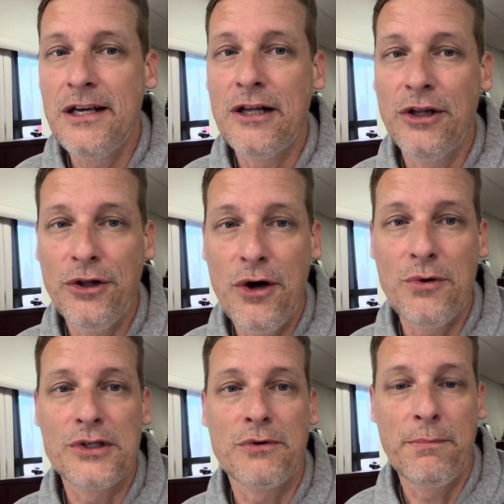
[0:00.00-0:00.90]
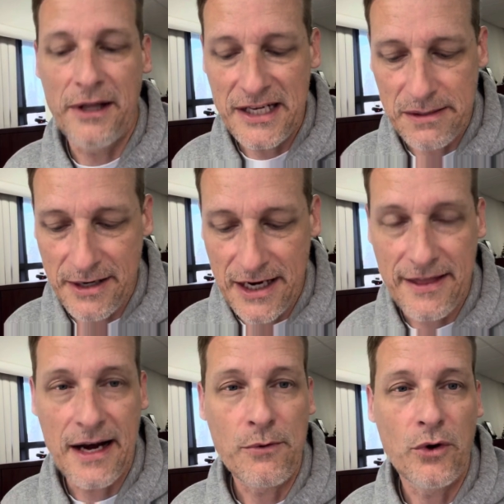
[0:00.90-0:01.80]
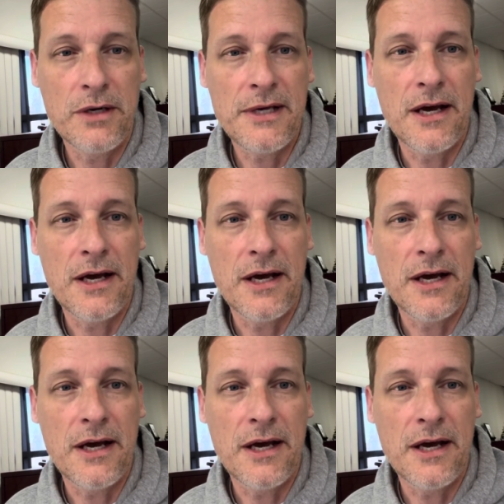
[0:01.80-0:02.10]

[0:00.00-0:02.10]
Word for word: close replacement that I'm going to be